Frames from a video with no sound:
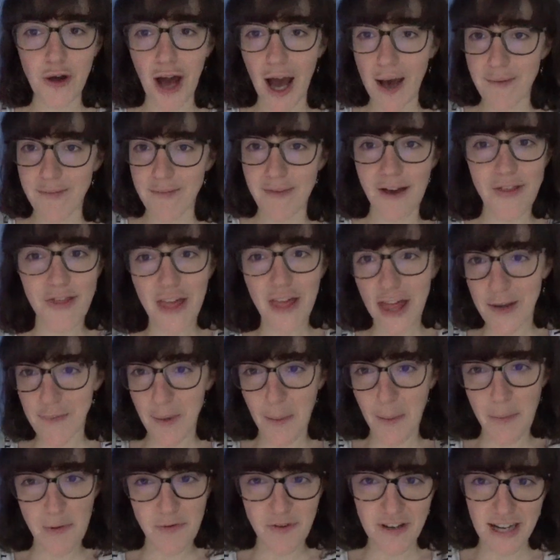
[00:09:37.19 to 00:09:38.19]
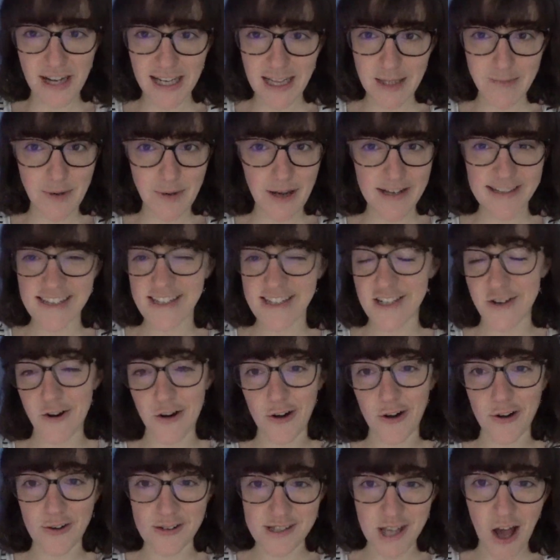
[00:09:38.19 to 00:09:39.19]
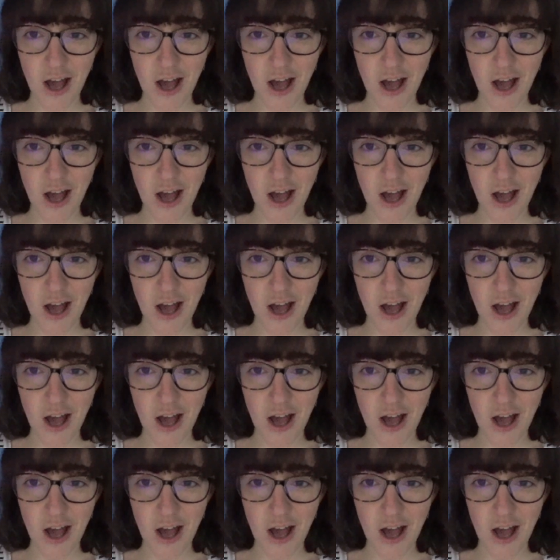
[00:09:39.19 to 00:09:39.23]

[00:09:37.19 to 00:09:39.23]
and then maybe reading the Barsetshire Chronicles